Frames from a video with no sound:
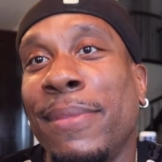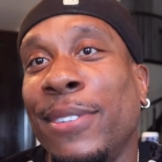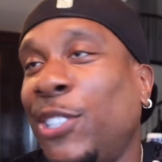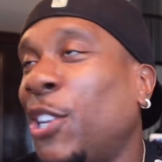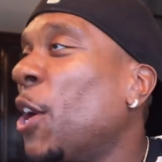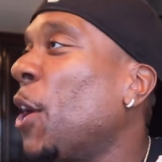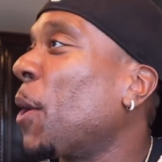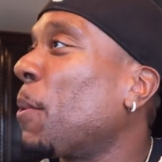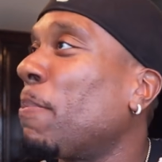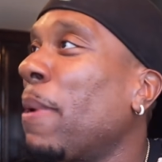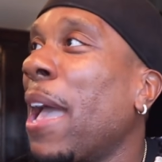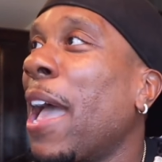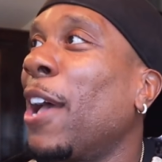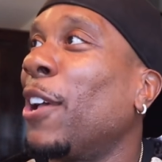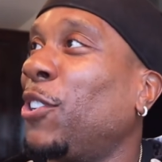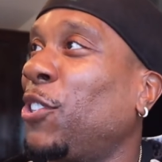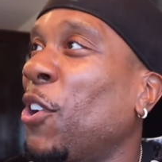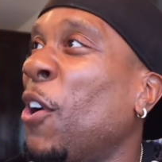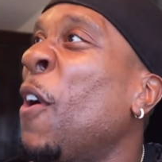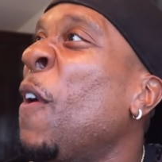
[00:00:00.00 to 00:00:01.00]
Chuck
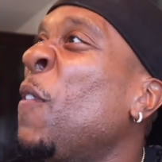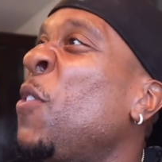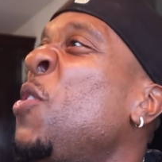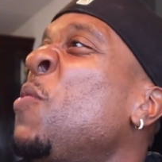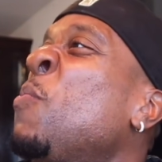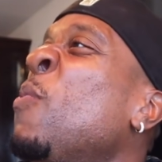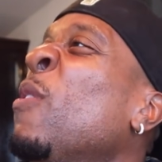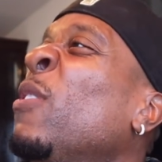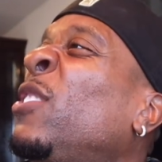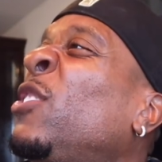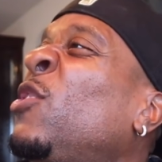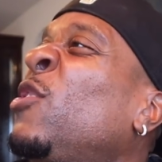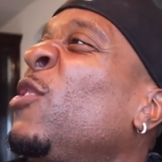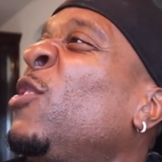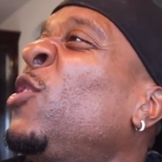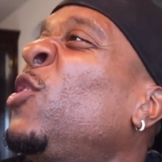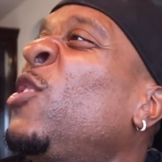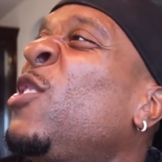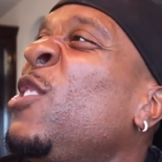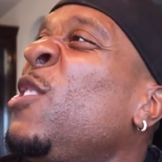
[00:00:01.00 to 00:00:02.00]
Basher. You want your
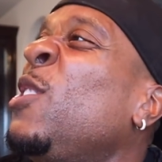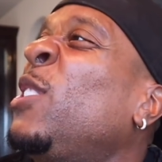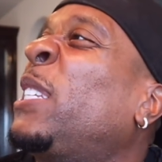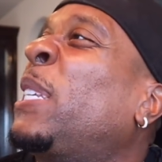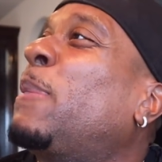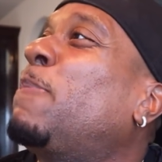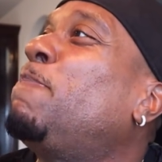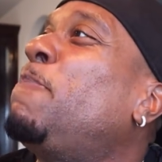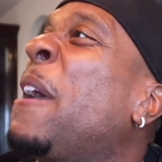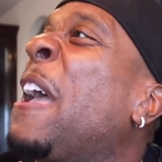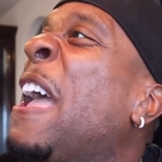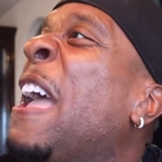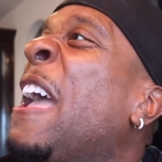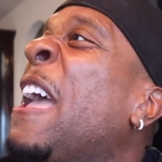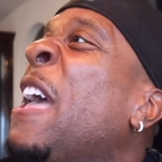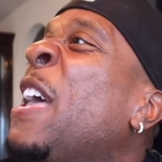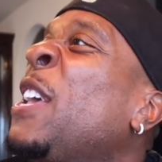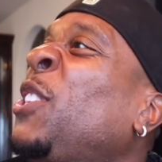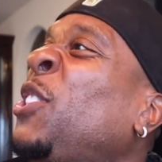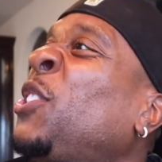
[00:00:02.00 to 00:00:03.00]
cheeks
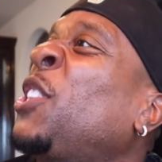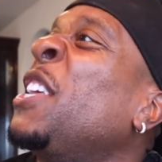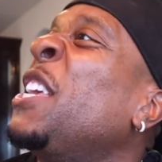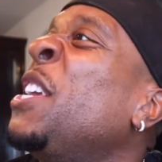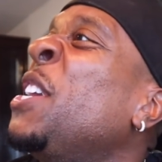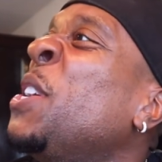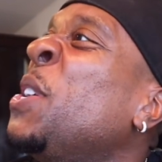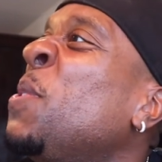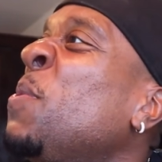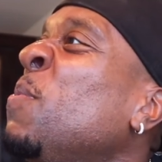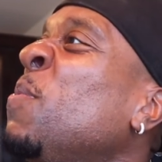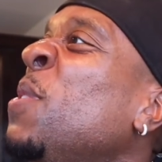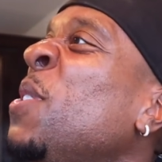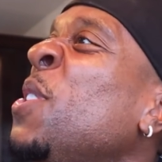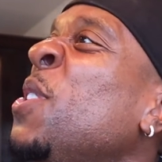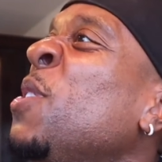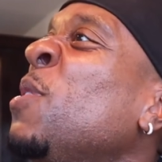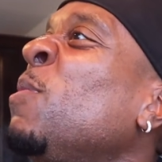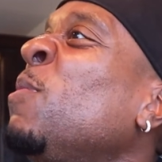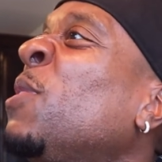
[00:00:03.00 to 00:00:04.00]
bashed in
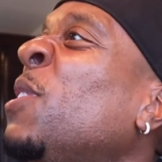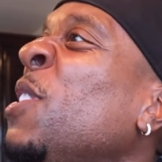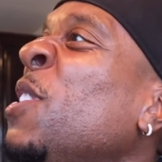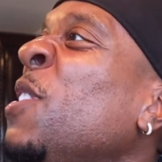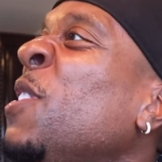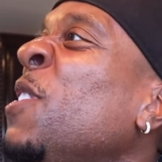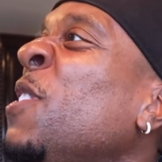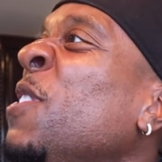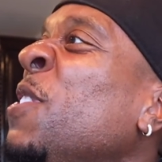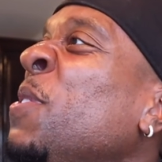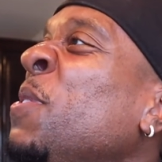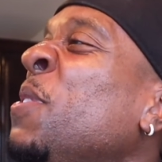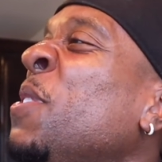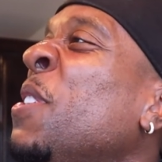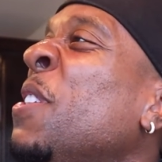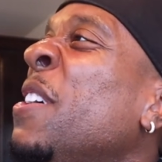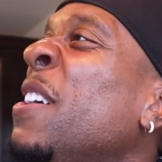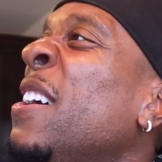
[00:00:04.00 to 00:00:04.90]
real good?